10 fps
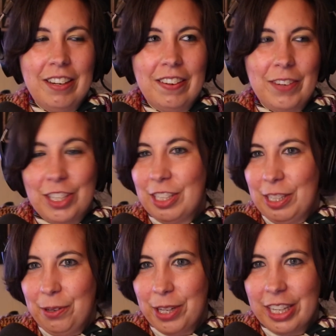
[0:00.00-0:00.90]
which is
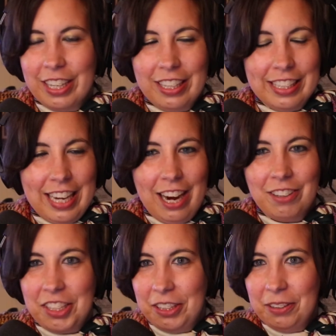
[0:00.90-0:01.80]
Newark, down
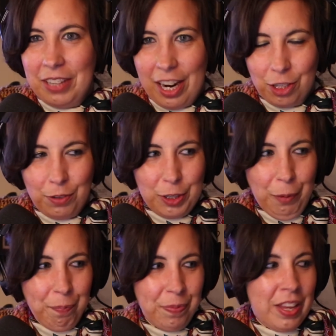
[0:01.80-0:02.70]
to
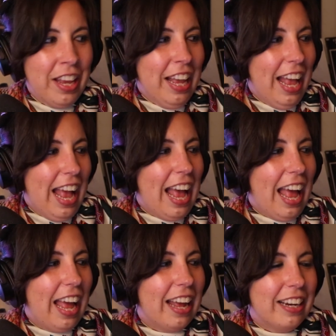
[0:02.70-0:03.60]
Nashville.
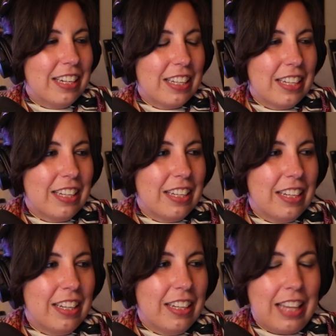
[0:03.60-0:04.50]
And
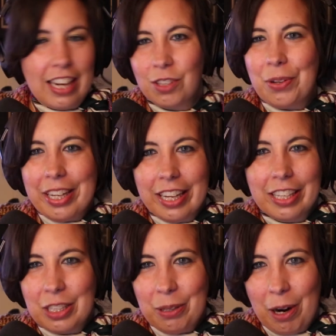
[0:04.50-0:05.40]
that's only like
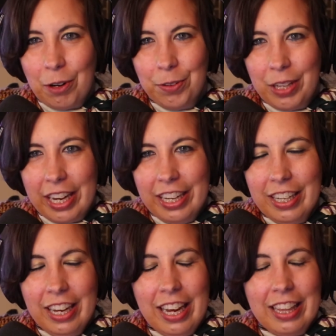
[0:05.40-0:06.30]
a 2-hour flight,
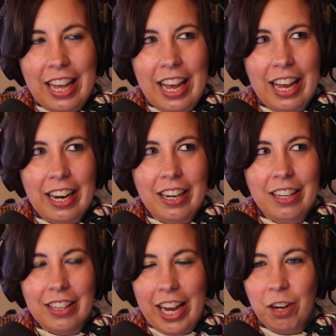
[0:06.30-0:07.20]
and then
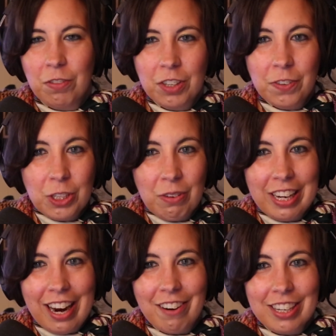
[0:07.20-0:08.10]
layover for
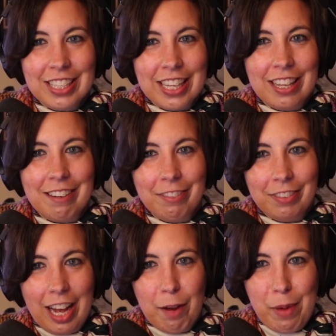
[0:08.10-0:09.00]
20 hours and then
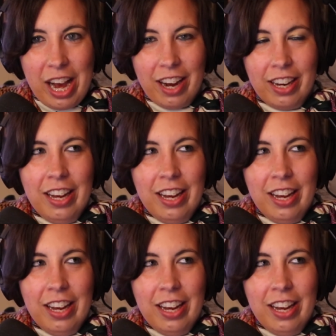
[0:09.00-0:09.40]
fly back.